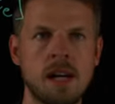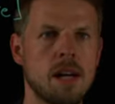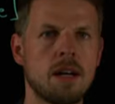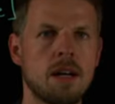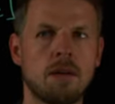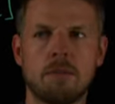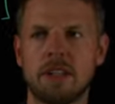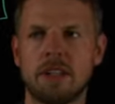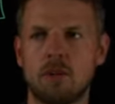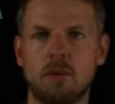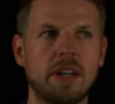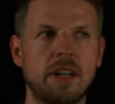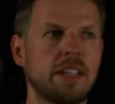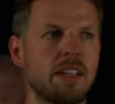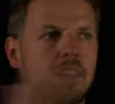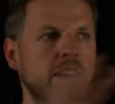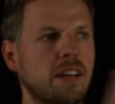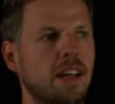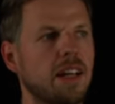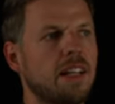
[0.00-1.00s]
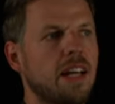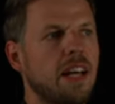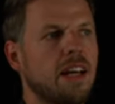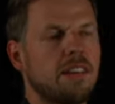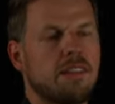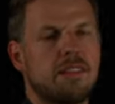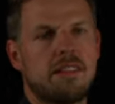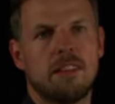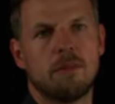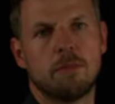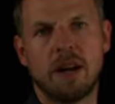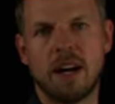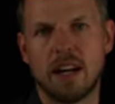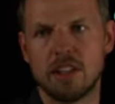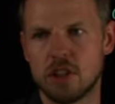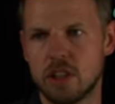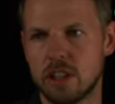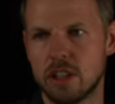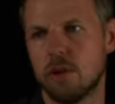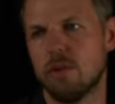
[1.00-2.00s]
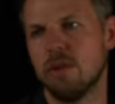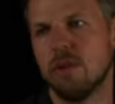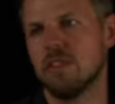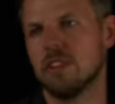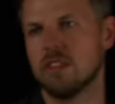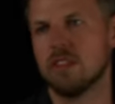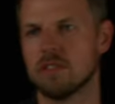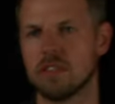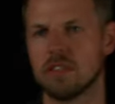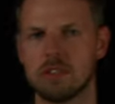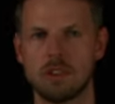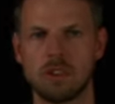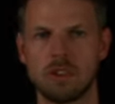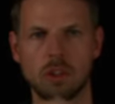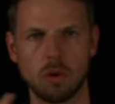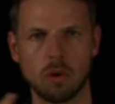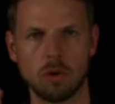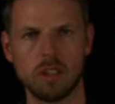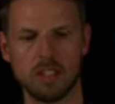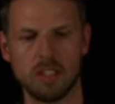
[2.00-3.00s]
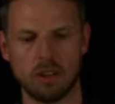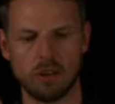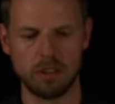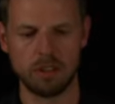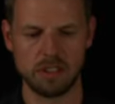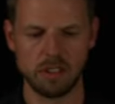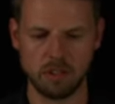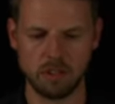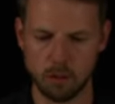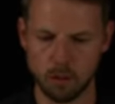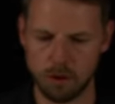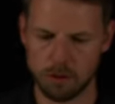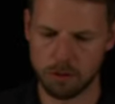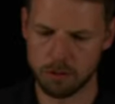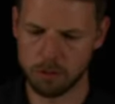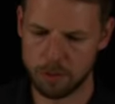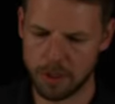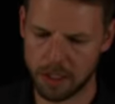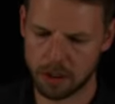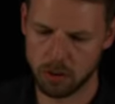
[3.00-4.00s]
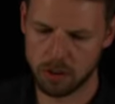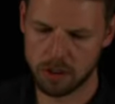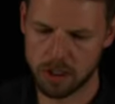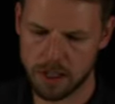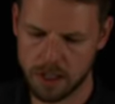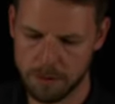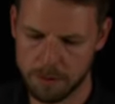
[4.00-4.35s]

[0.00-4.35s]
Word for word: but the right-hand side has these partial derivatives. It's not only derivatives with respect to time.